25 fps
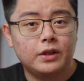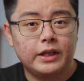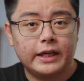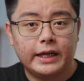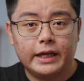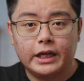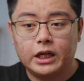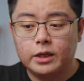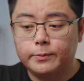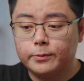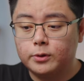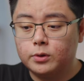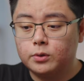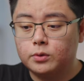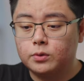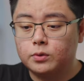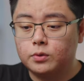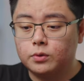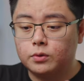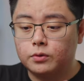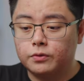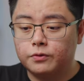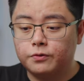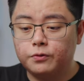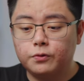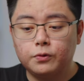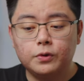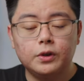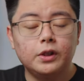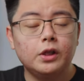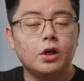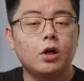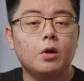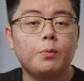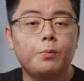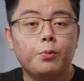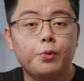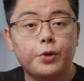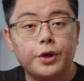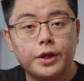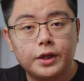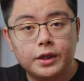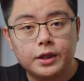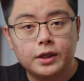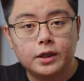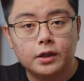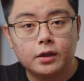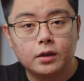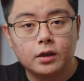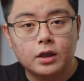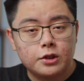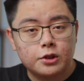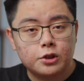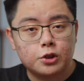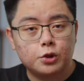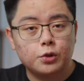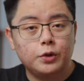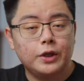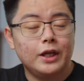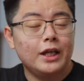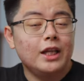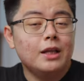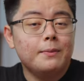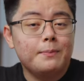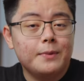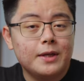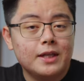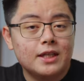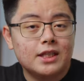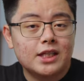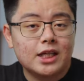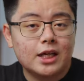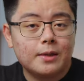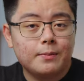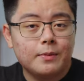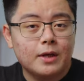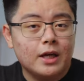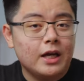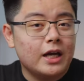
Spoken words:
they are able to fully operate here. So in the meantime,